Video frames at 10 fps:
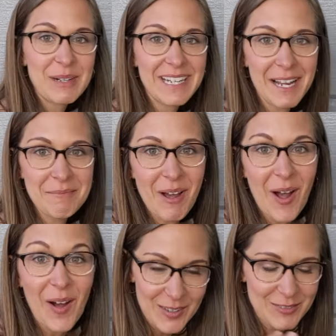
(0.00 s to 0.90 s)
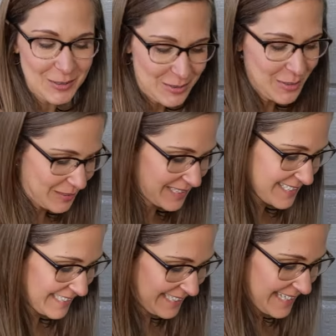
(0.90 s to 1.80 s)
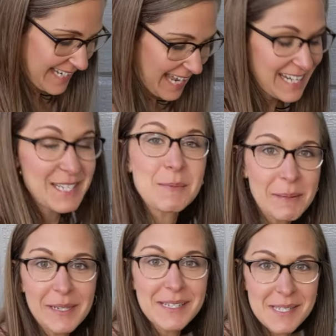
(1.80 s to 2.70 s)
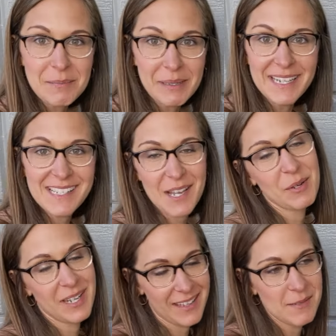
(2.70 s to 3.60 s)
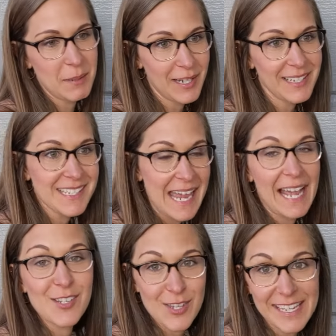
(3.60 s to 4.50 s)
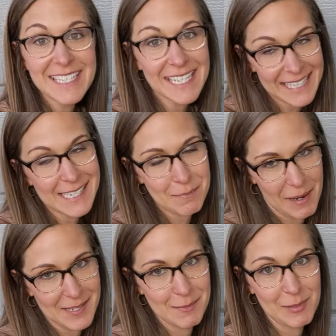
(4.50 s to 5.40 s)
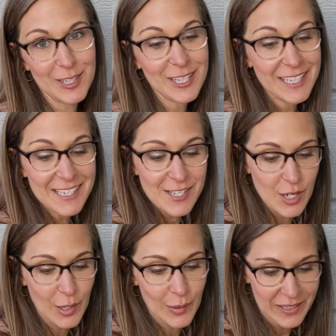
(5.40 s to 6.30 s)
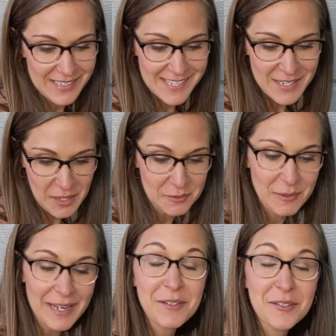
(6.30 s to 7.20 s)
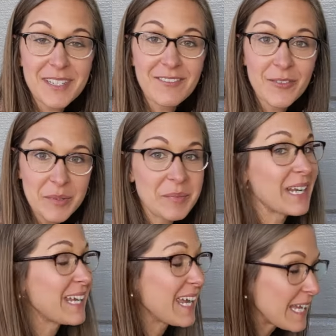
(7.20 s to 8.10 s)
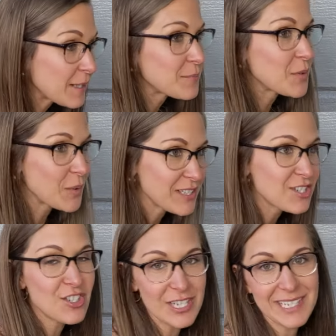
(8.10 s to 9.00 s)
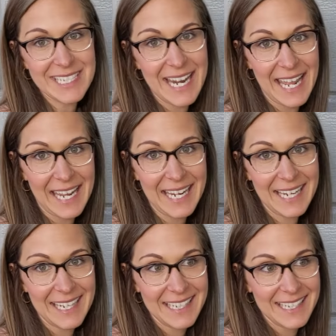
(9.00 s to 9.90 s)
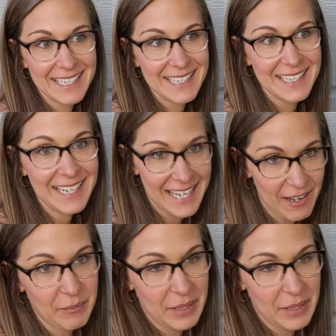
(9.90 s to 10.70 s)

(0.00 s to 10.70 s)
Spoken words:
when I'm on a food tour, an experiencing place, I want to experience that as authentically as possible. So this is not a regular thing for me, but I am going to cheat today and have